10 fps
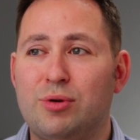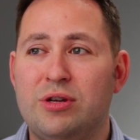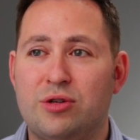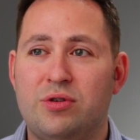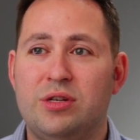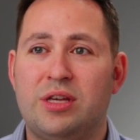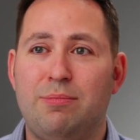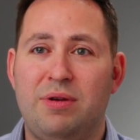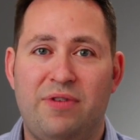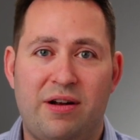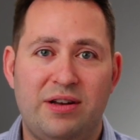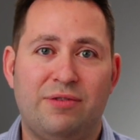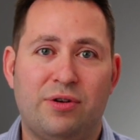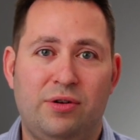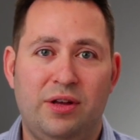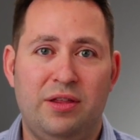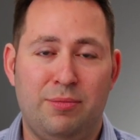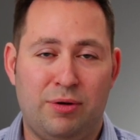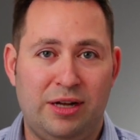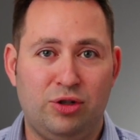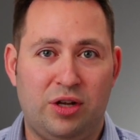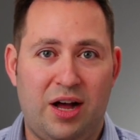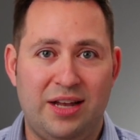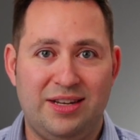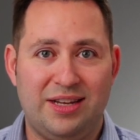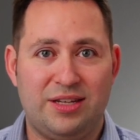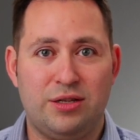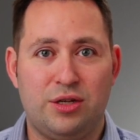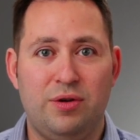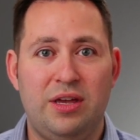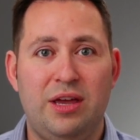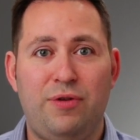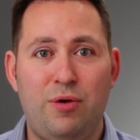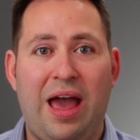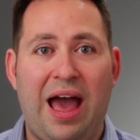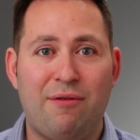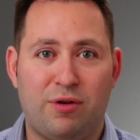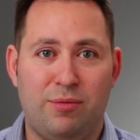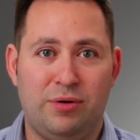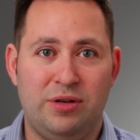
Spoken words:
histories can be very difficult in the immigration context. And so if you have a criminal